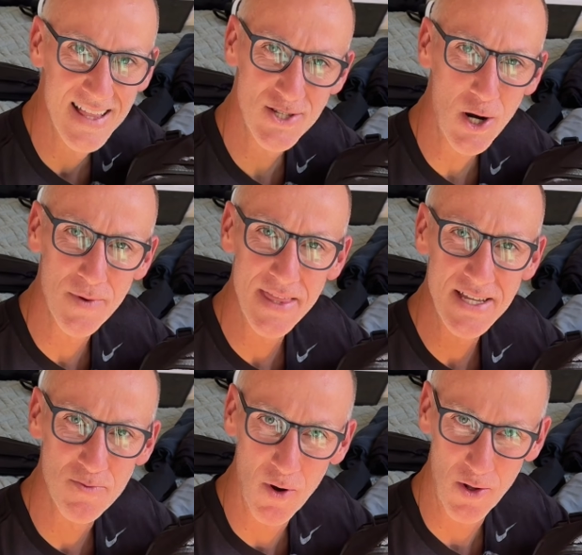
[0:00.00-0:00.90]
Let's start with
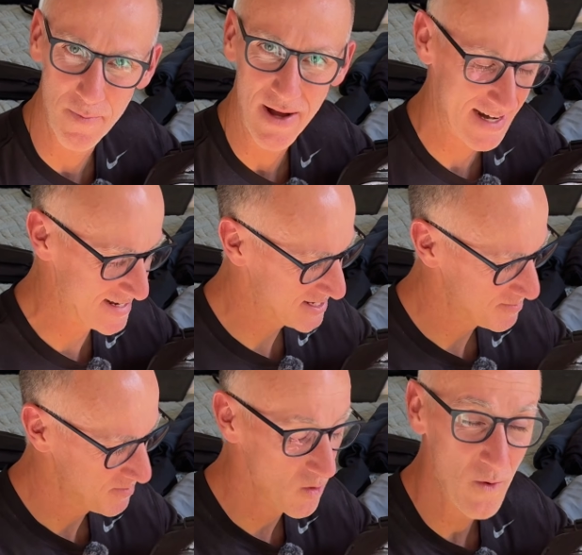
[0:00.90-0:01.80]
these smaller pockets,
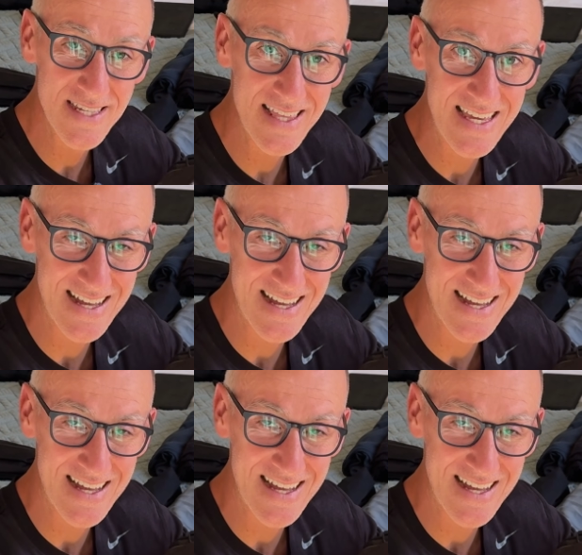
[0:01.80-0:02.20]
the ones on the